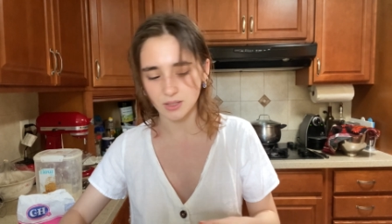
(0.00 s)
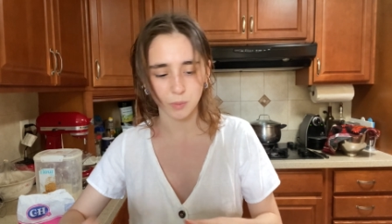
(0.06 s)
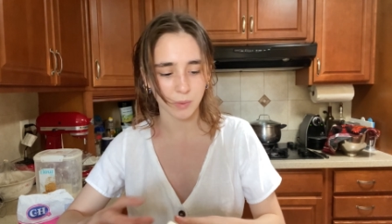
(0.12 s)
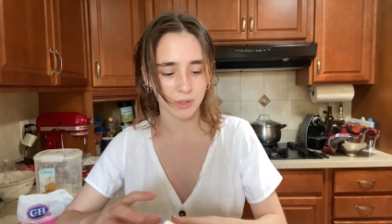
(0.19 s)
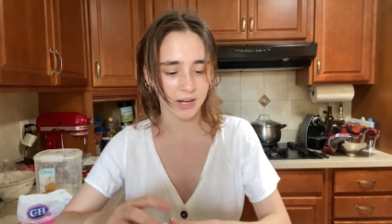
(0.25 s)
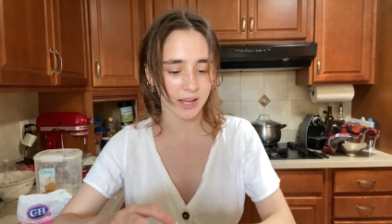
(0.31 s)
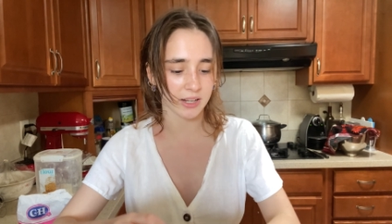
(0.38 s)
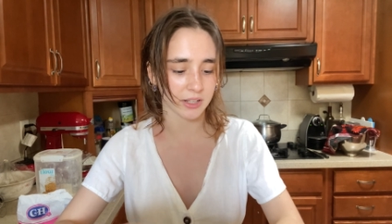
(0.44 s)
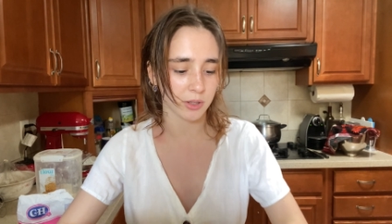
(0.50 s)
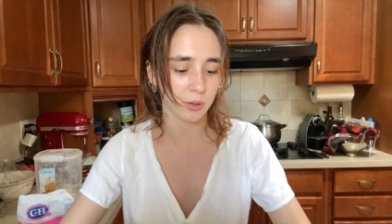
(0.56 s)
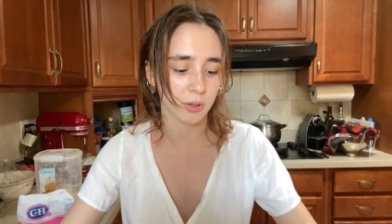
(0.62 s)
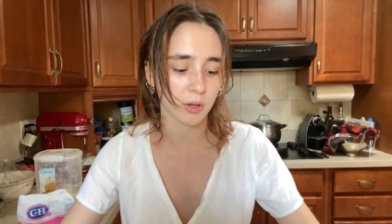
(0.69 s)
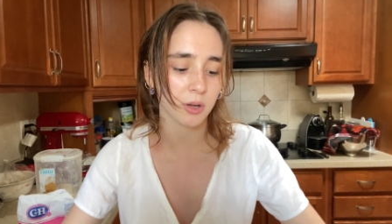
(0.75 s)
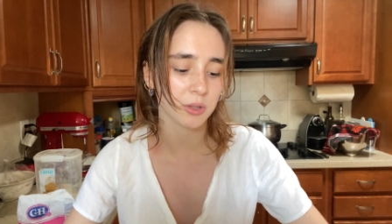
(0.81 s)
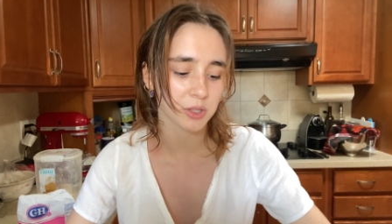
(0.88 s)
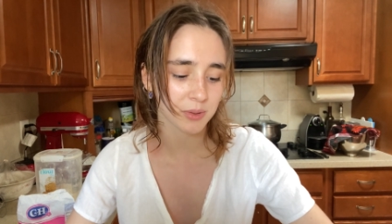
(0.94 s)
and 1 egg yolk.
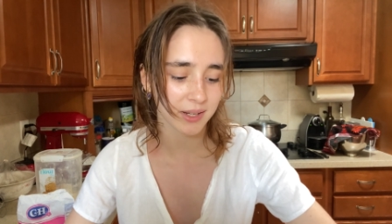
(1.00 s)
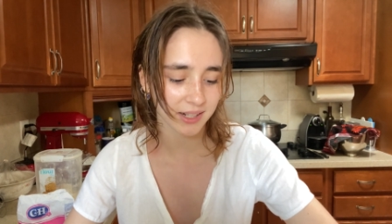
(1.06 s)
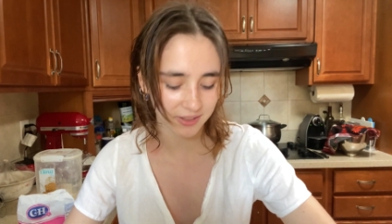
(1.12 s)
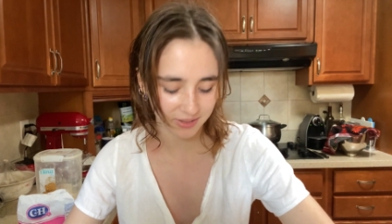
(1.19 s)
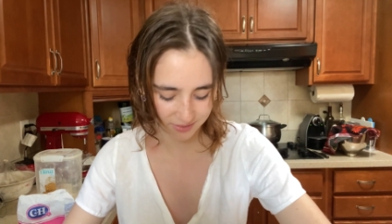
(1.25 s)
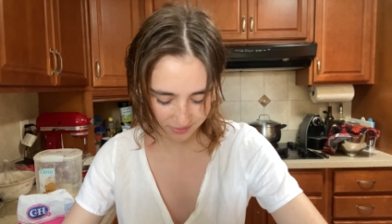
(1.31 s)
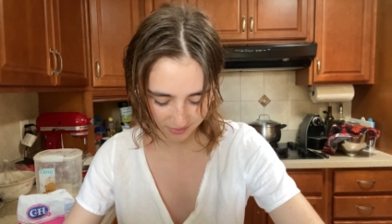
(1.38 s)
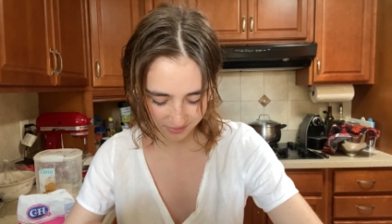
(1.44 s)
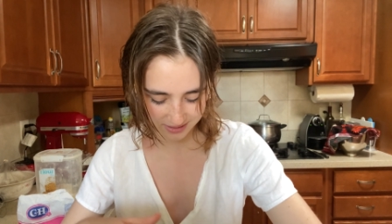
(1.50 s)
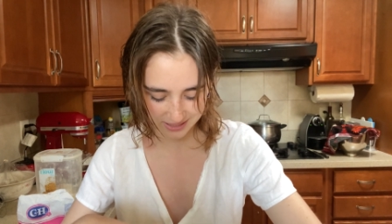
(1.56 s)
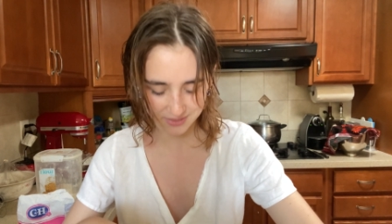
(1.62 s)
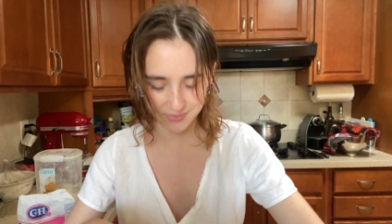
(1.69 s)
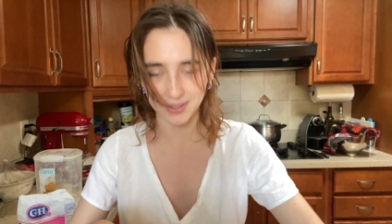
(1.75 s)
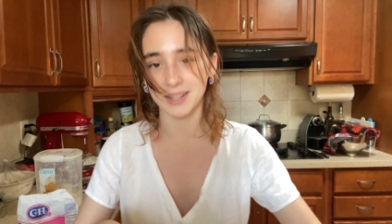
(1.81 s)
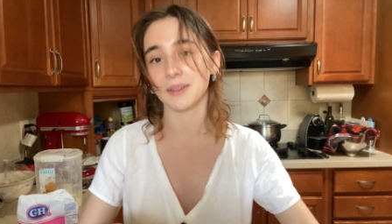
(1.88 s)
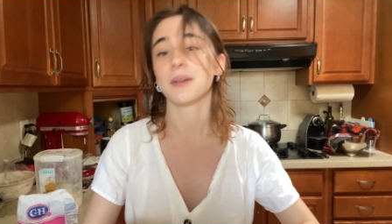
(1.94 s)
Oh, so I could have, that's
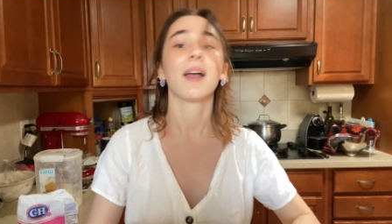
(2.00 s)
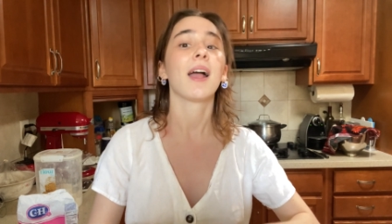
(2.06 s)
fine.